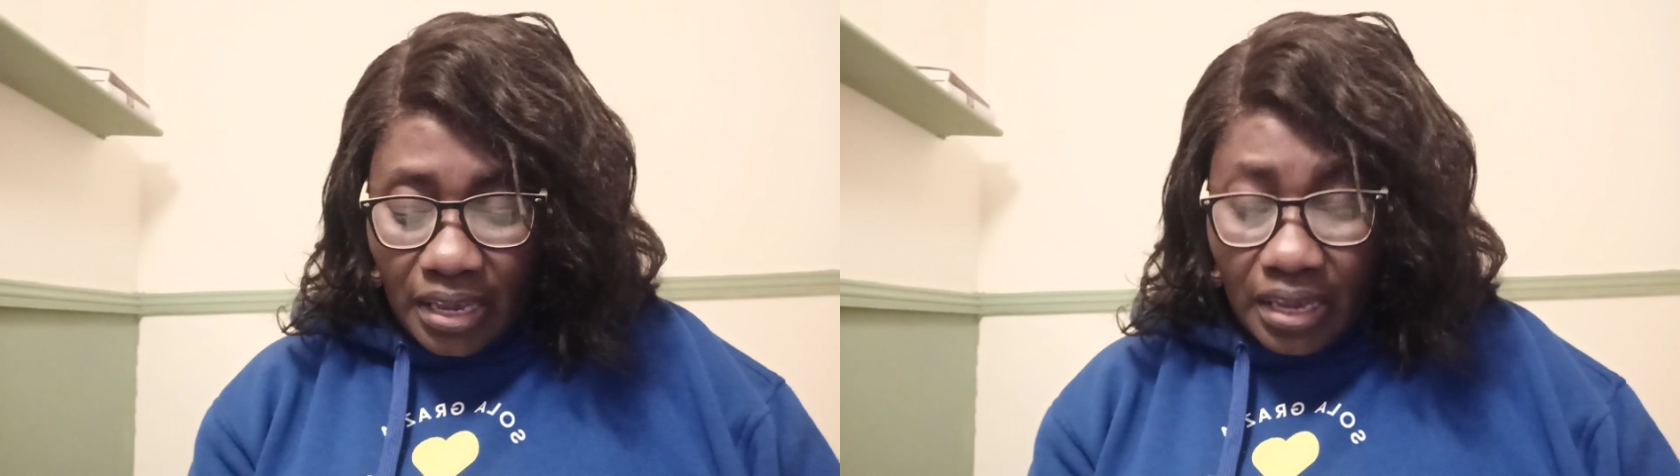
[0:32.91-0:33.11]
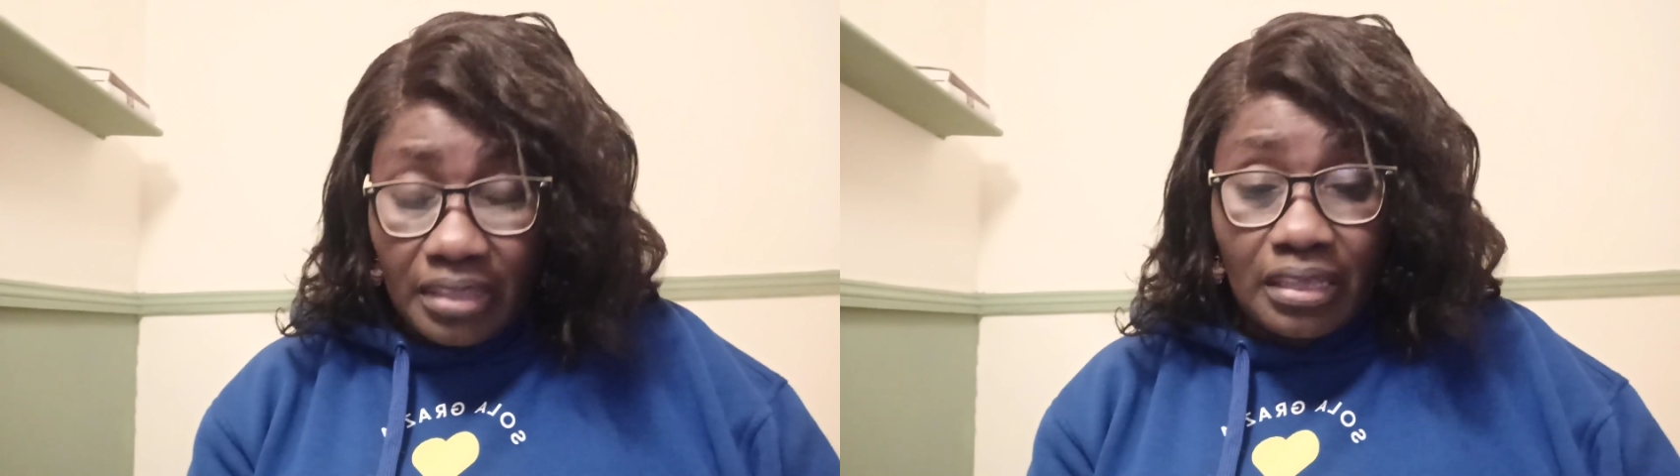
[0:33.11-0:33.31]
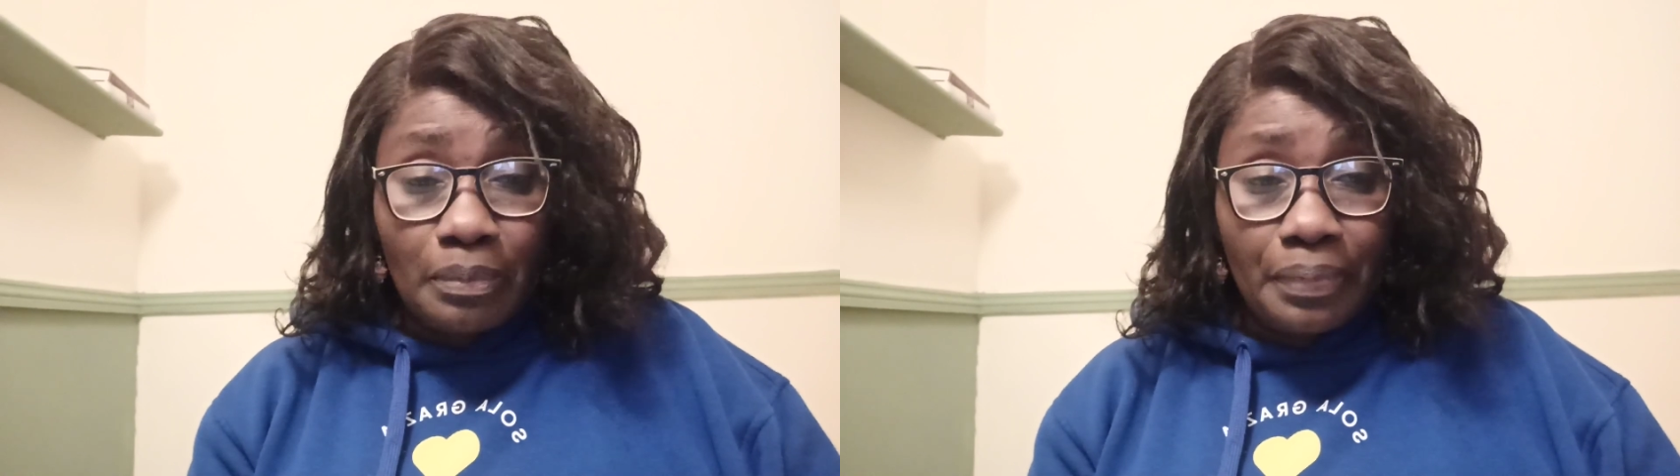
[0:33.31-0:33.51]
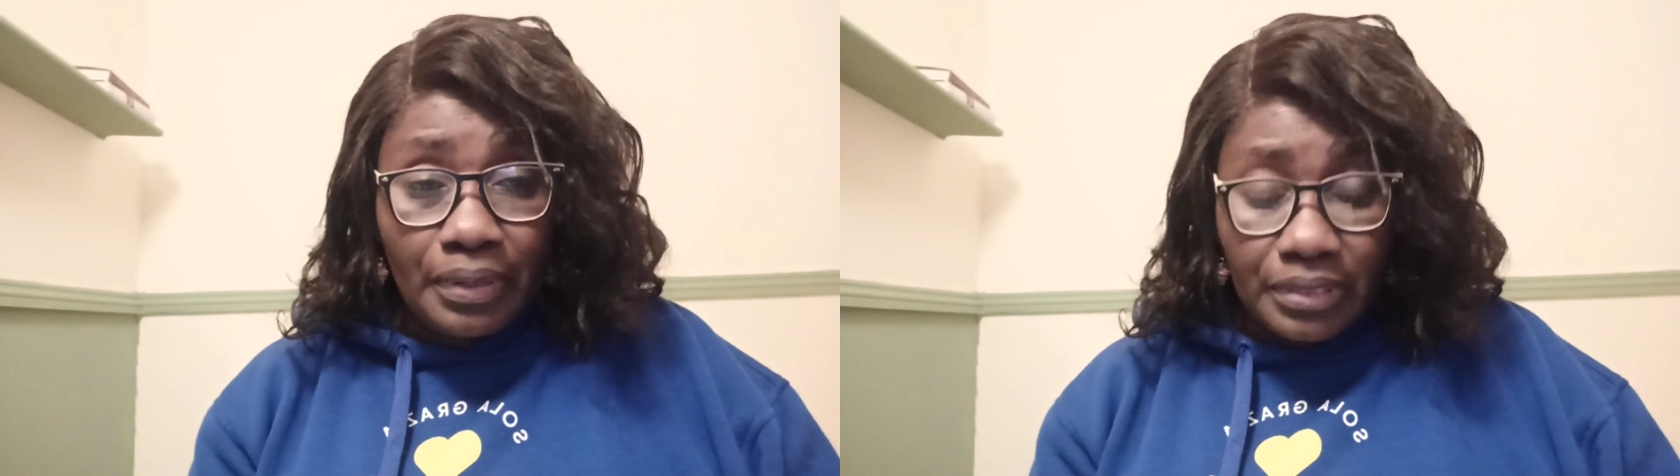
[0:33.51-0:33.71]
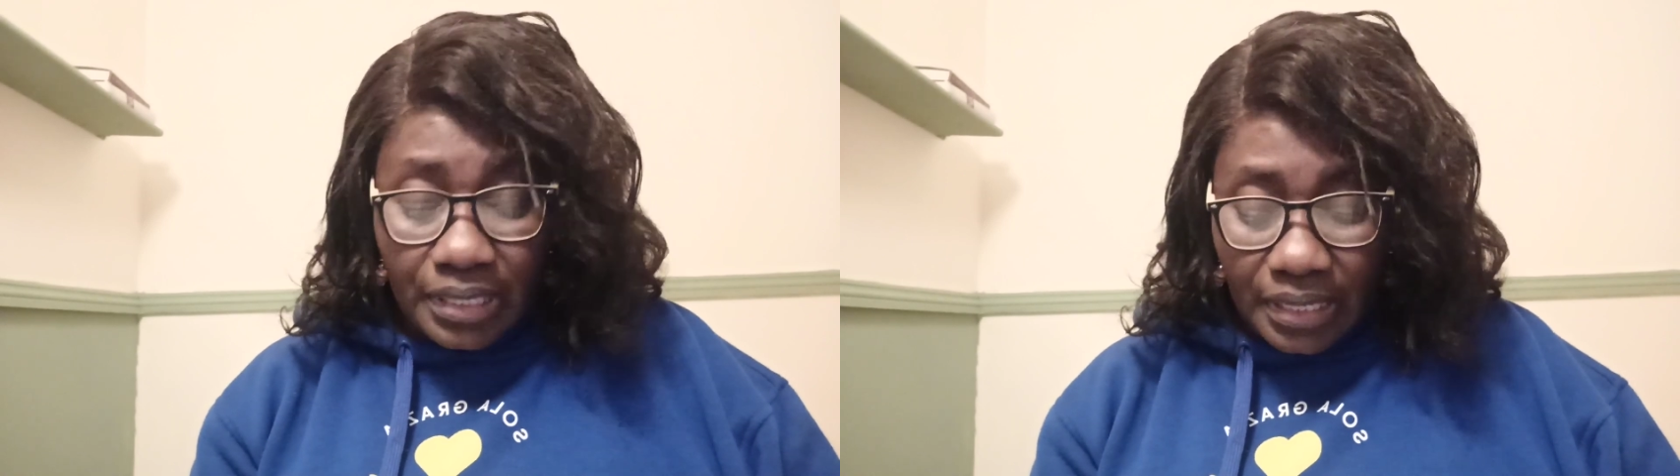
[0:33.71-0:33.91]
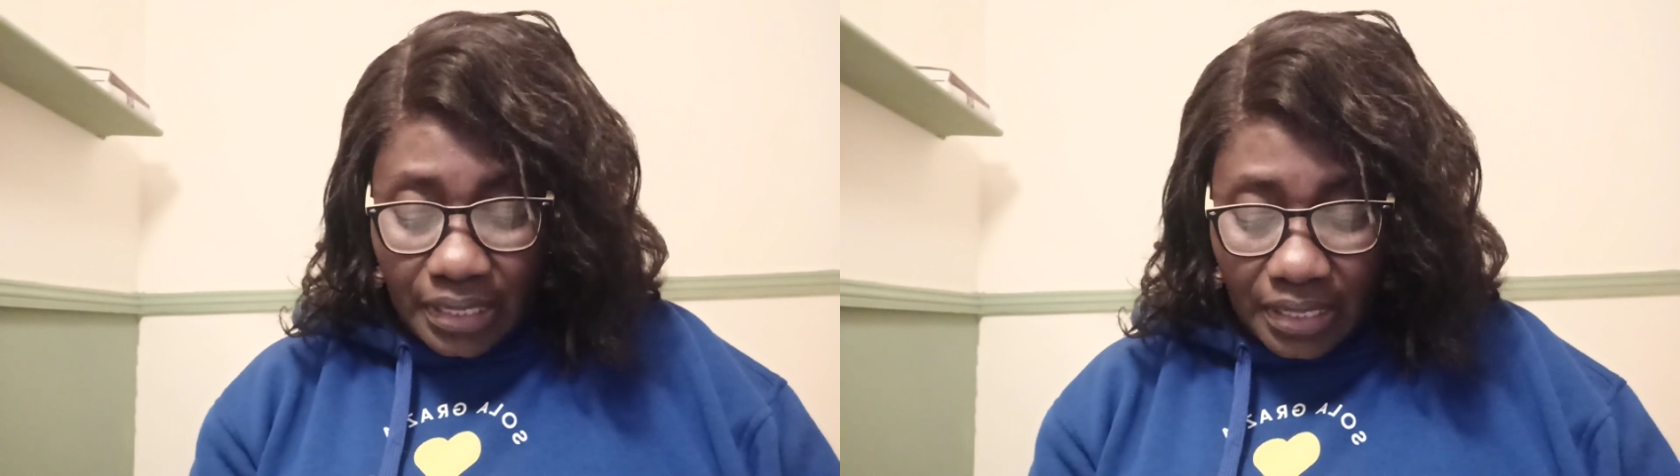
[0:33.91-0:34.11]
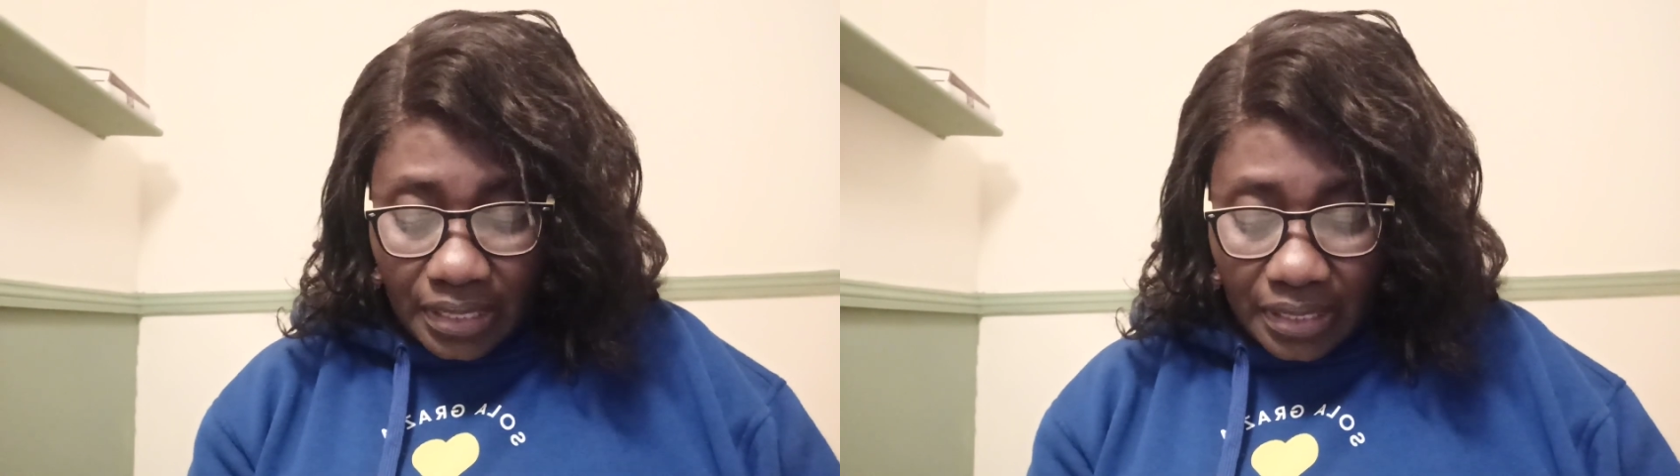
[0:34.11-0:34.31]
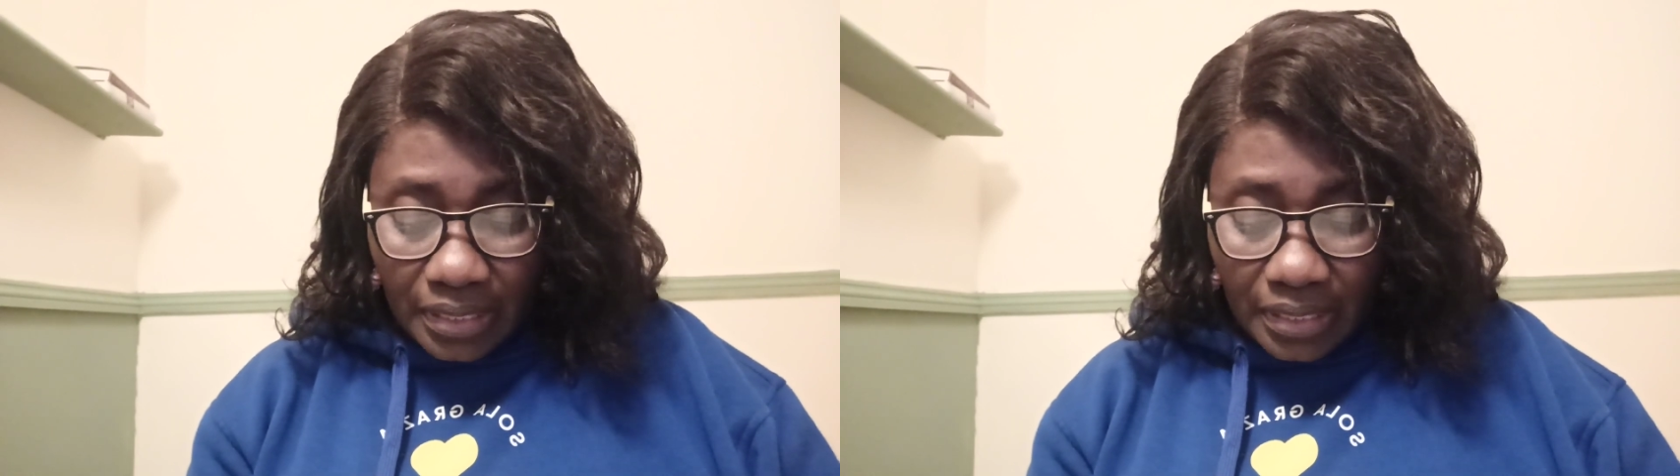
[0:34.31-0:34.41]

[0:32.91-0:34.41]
in the body,